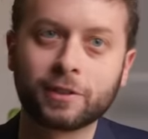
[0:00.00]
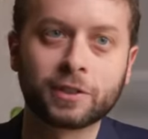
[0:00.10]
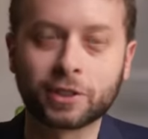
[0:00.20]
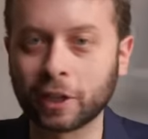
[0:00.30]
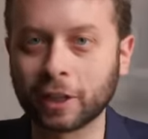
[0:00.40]

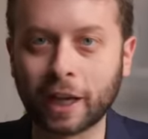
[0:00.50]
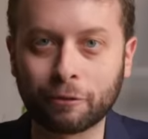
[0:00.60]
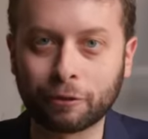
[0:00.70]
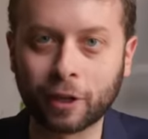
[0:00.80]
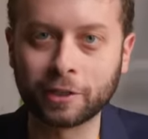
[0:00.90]
sunlight
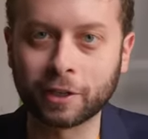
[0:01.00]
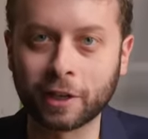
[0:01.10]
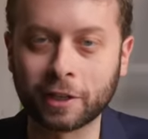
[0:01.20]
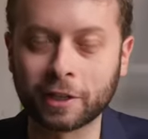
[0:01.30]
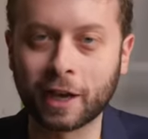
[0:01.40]
floods
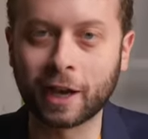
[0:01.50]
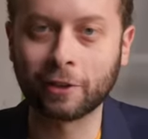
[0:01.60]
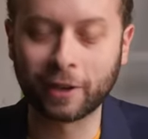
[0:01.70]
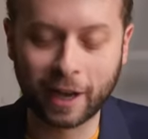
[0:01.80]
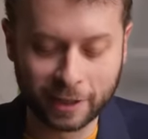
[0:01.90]
onto the
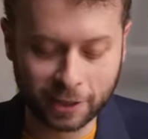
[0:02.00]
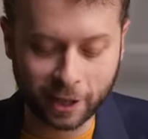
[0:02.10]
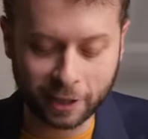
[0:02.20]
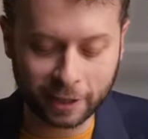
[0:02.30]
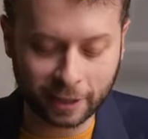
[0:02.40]
dial and
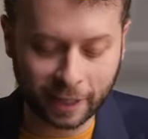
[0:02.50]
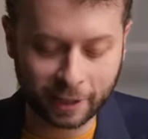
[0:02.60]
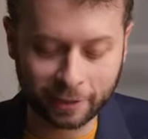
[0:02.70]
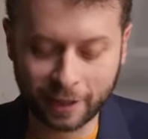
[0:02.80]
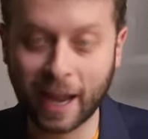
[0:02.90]

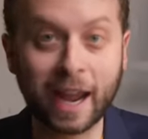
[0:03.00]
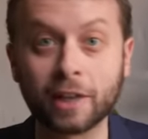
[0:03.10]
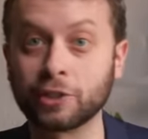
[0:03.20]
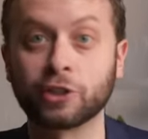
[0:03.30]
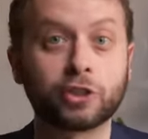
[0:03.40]
suddenly the
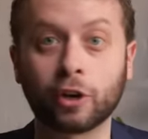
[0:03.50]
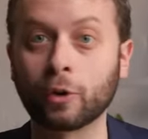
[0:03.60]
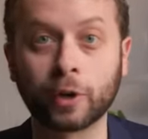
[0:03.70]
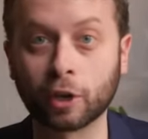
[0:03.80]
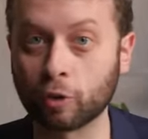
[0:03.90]
hands just start going